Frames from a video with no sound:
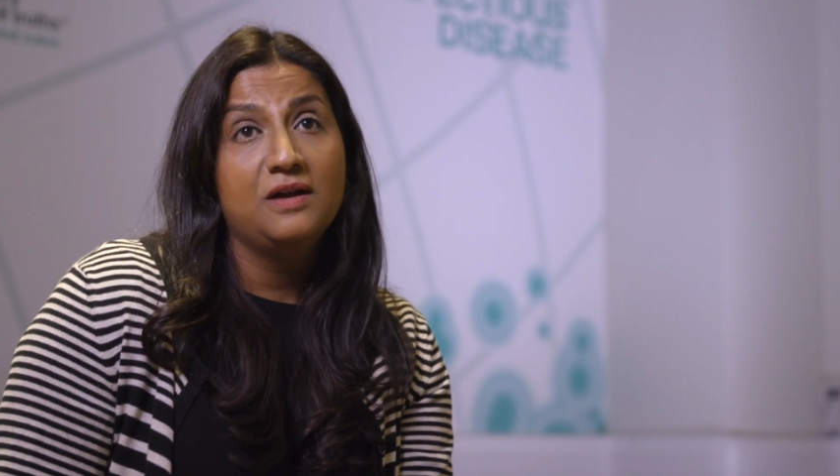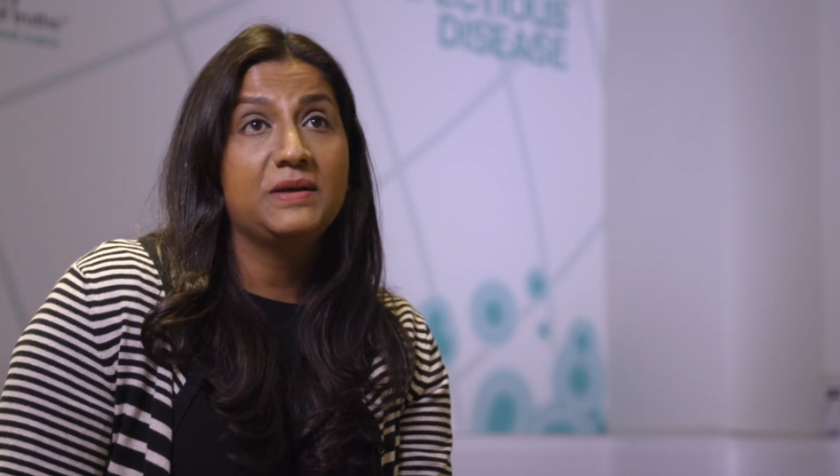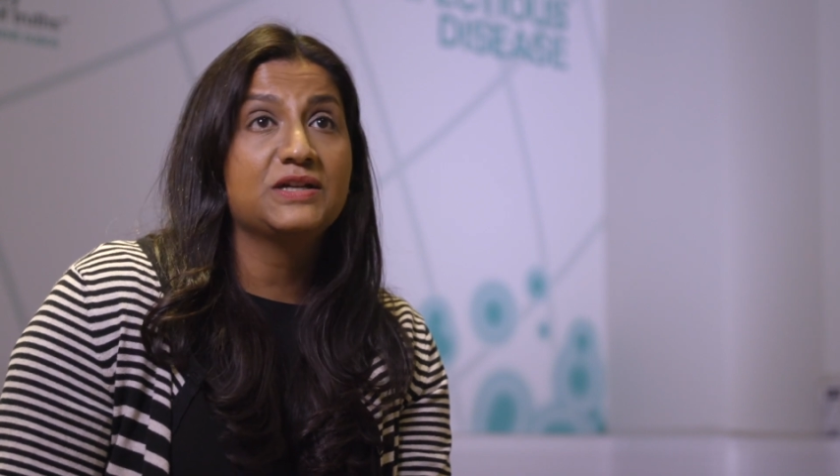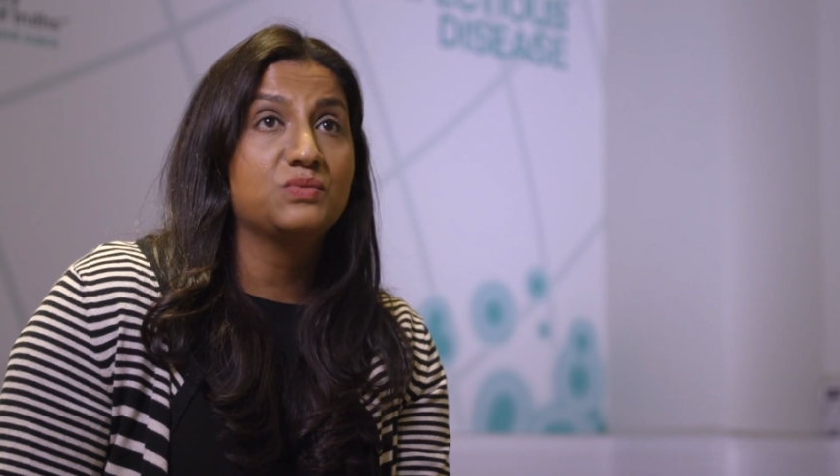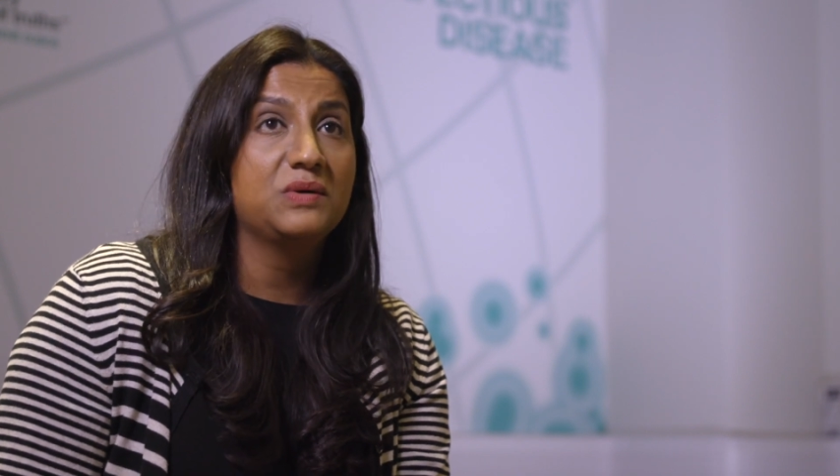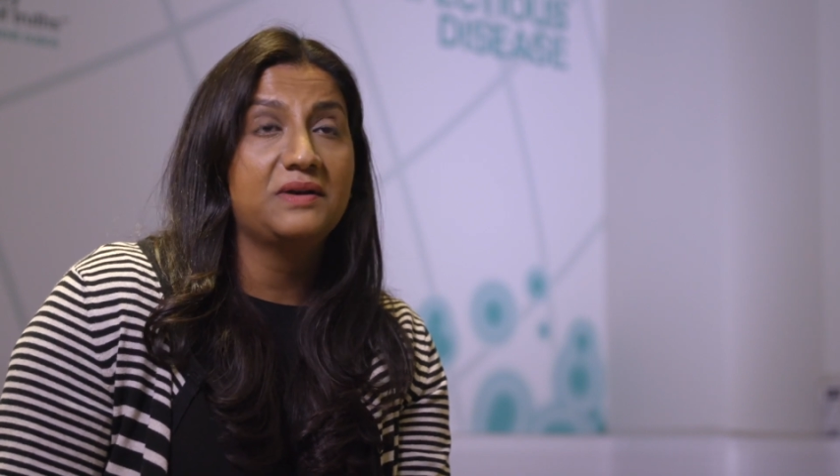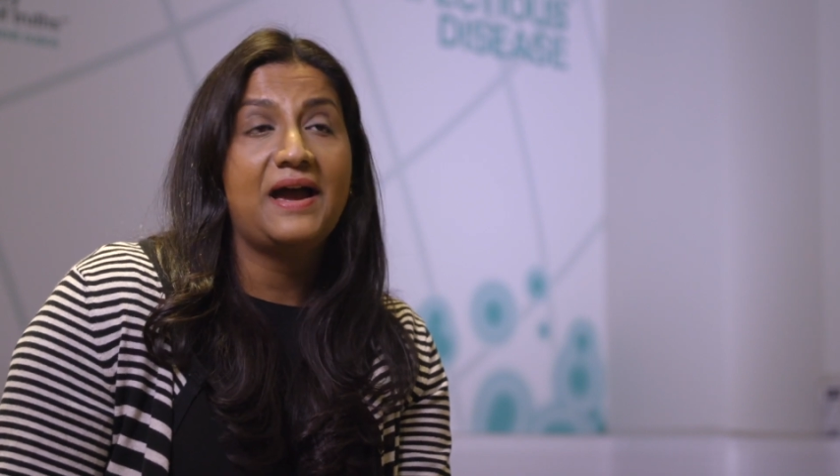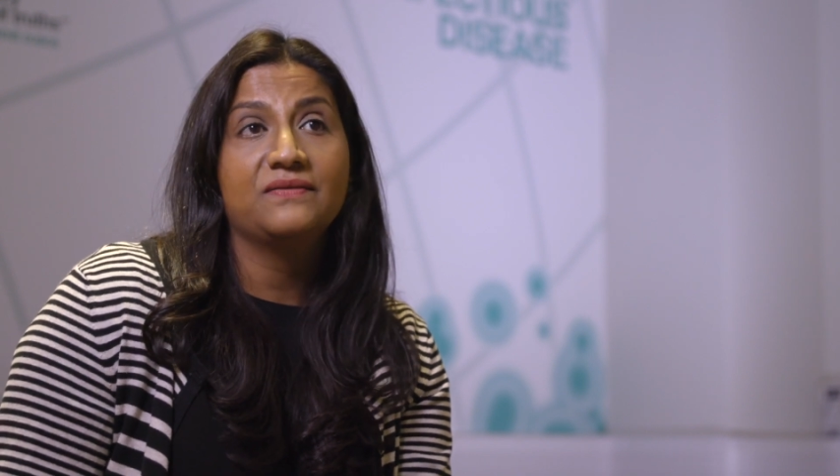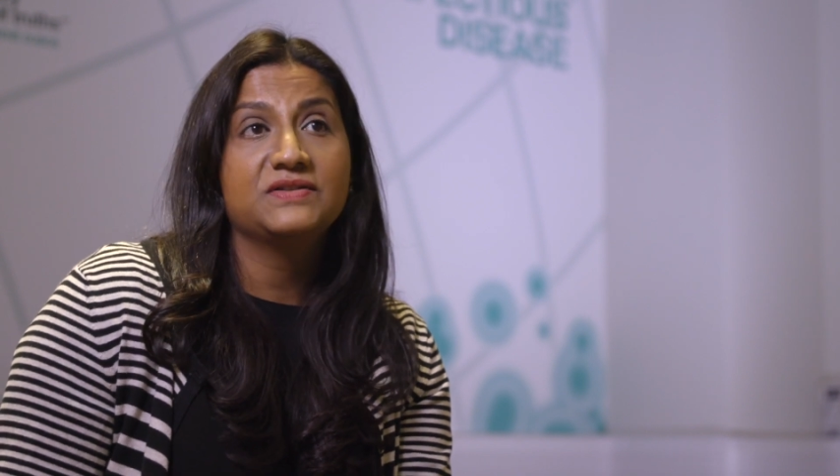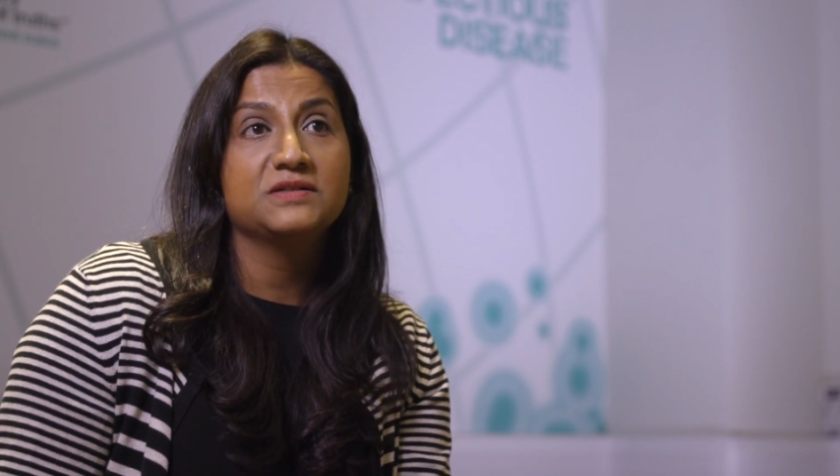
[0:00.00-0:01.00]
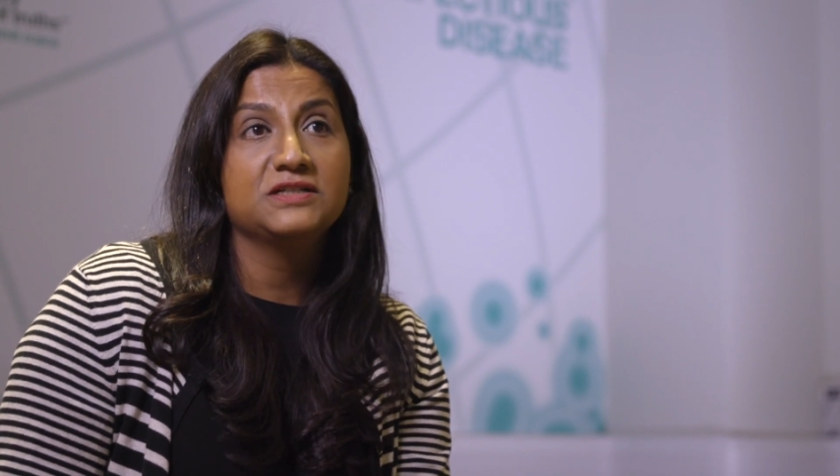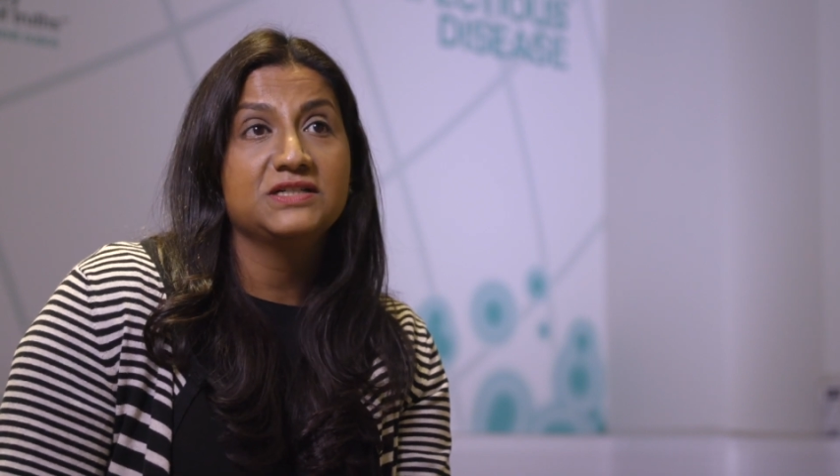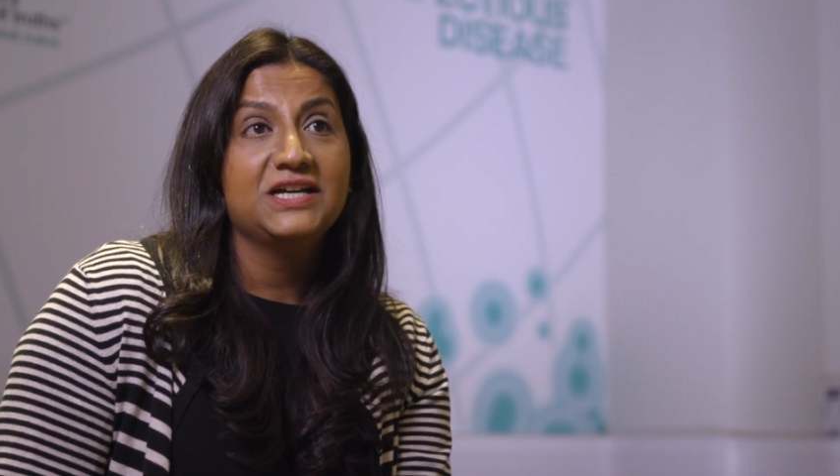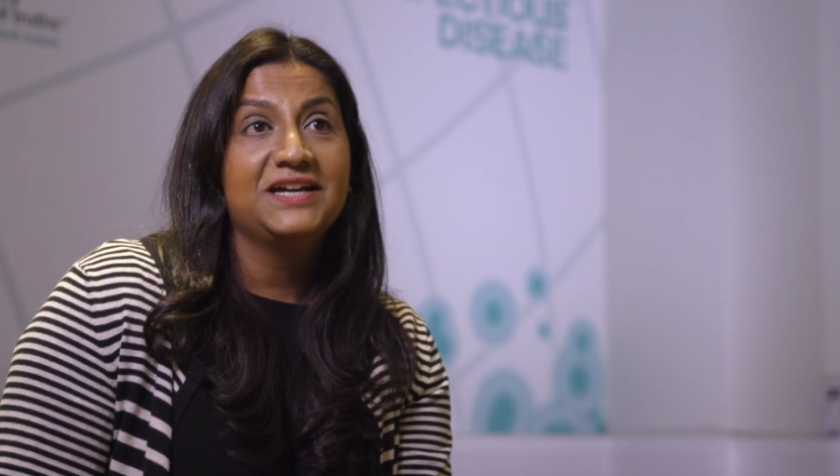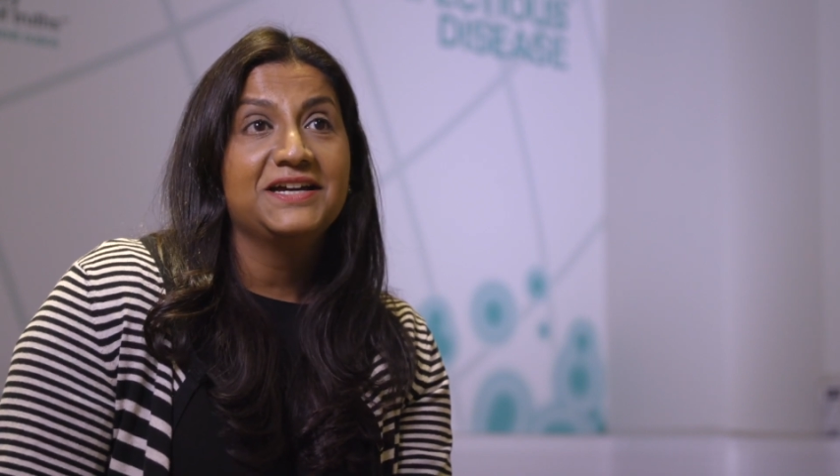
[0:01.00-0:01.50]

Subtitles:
because we would have to